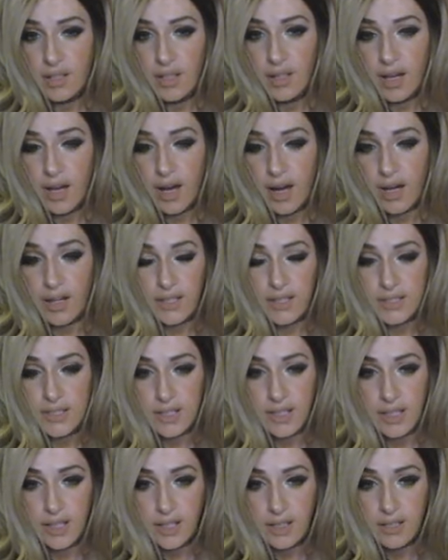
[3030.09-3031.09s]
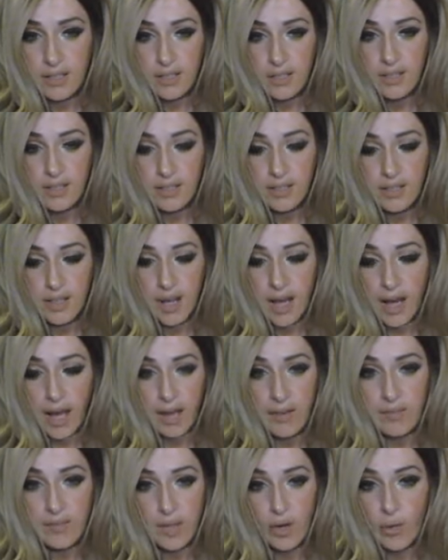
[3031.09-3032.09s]
honestly, I
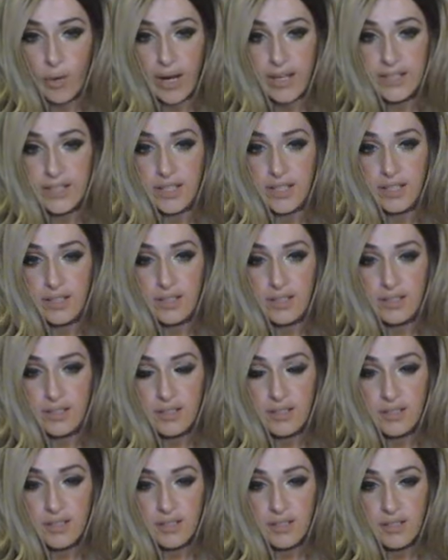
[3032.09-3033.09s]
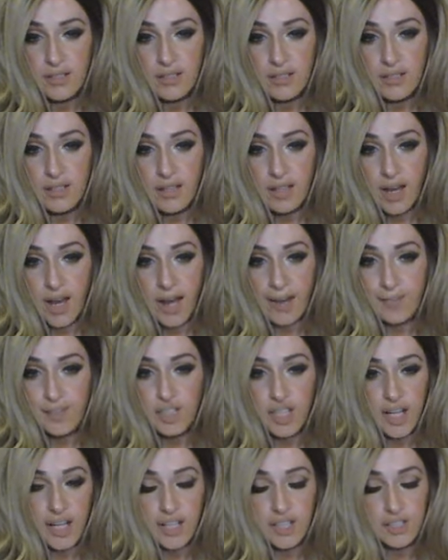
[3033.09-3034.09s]
have no idea. I've
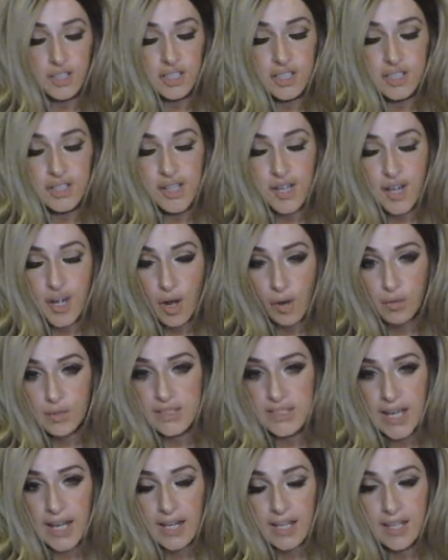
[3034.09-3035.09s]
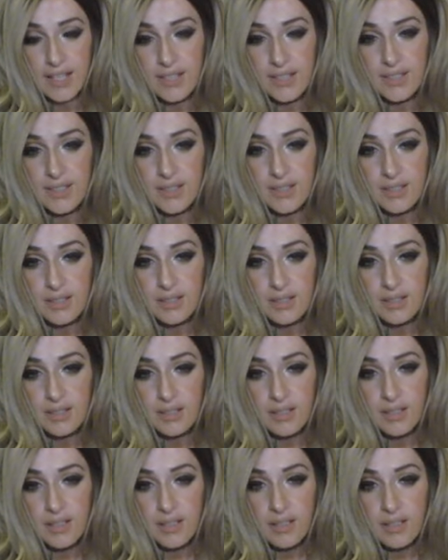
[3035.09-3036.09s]
changed no settings.
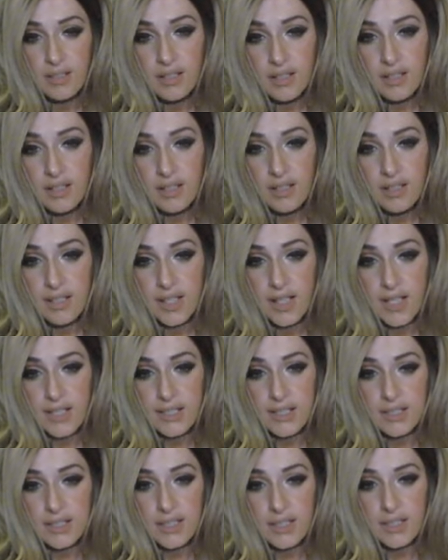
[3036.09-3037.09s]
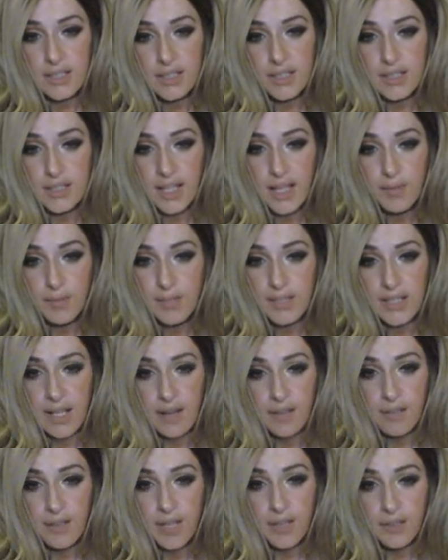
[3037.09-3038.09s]
It's still the same as
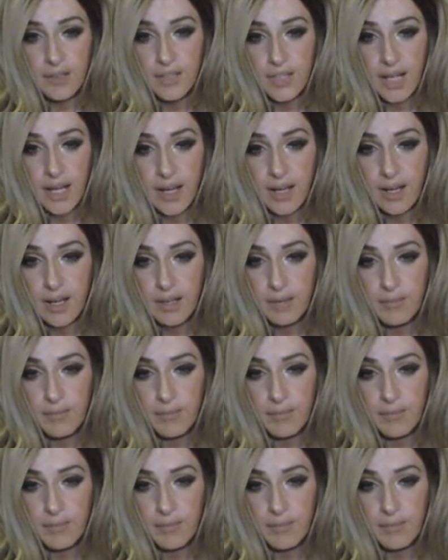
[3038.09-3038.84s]
every other time.